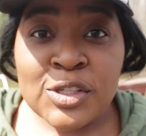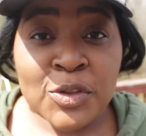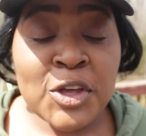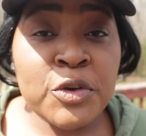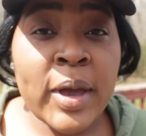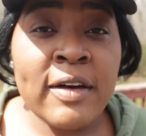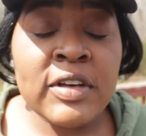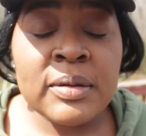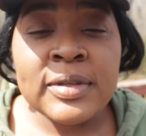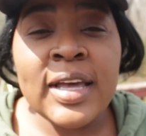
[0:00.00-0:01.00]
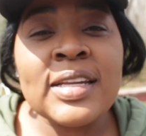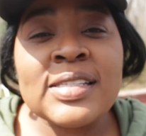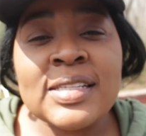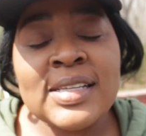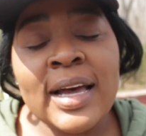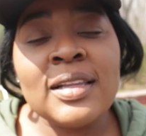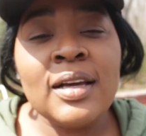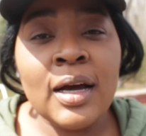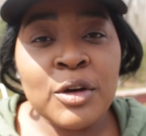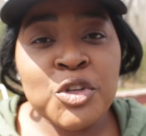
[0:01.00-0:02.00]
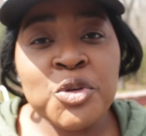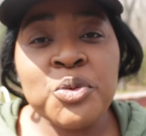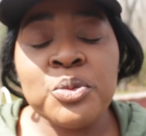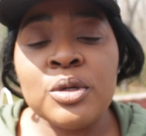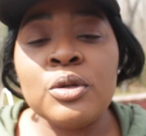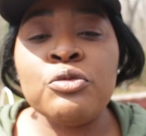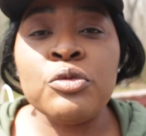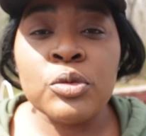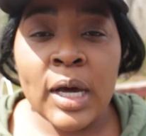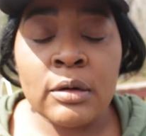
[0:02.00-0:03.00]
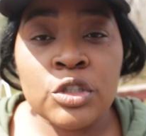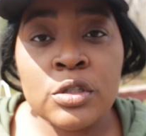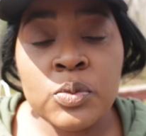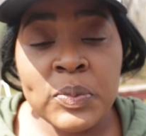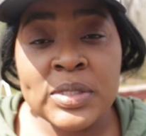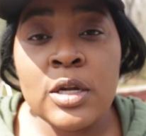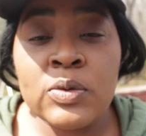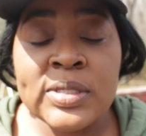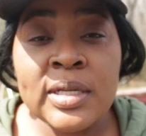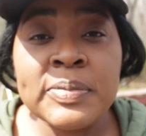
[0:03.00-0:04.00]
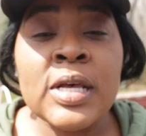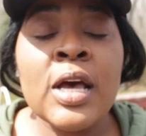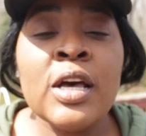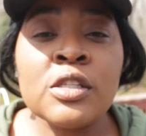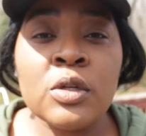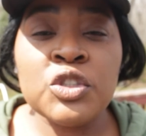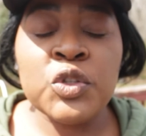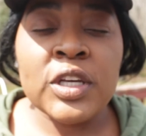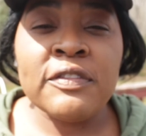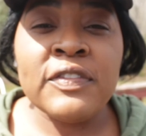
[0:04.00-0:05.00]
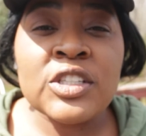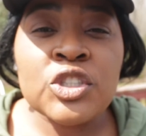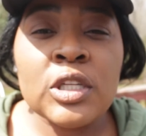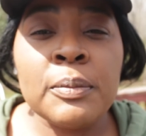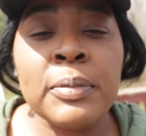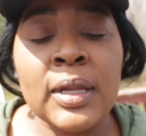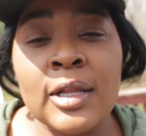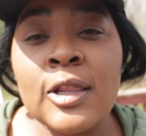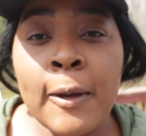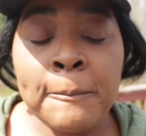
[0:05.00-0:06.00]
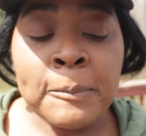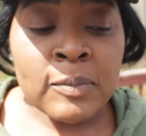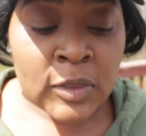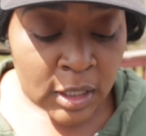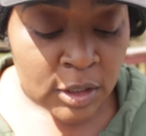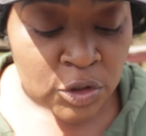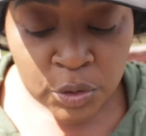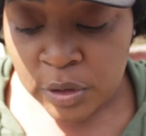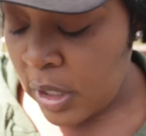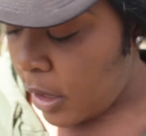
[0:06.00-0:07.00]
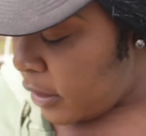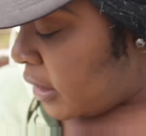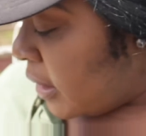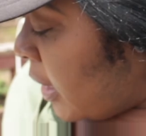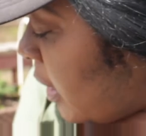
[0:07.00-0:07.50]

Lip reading: So there you have it. That is exactly how you will root out your sweet potato slips so that you can eventually plant them in your garden.